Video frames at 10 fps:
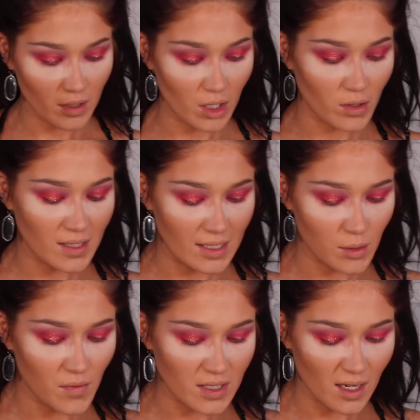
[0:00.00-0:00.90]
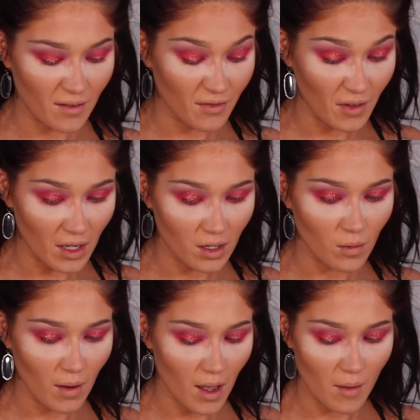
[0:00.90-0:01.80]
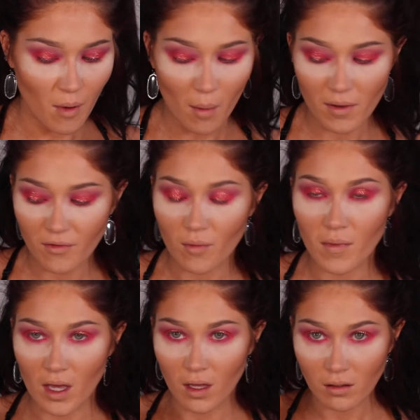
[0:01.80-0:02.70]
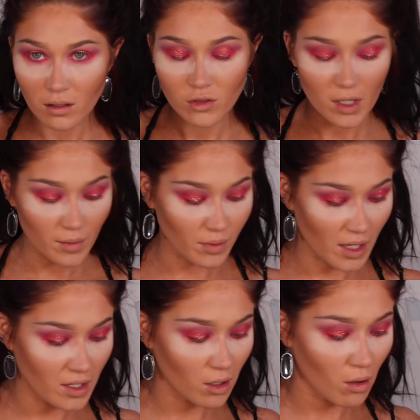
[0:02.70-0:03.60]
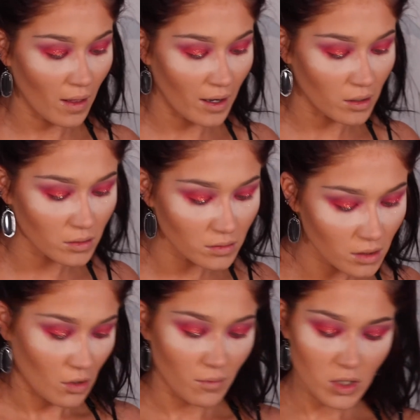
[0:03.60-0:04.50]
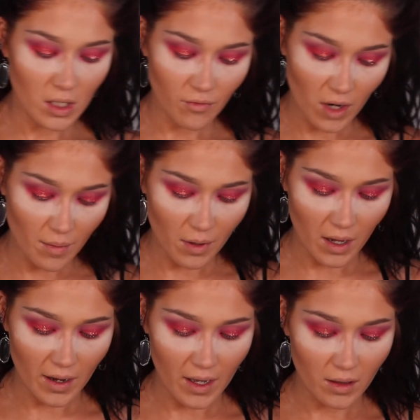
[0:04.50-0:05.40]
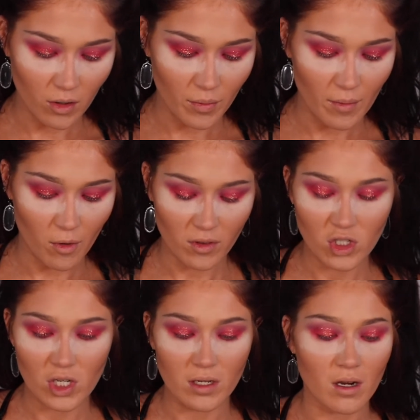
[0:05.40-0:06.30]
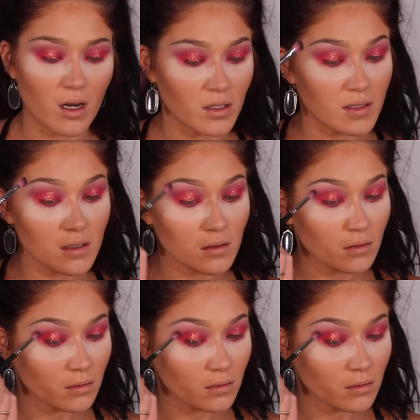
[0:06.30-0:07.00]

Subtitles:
It looks like some of it's kind of faded away, probably from me trying to blend it all out. I'm just going to reapply a little bit more of the shade Yaz.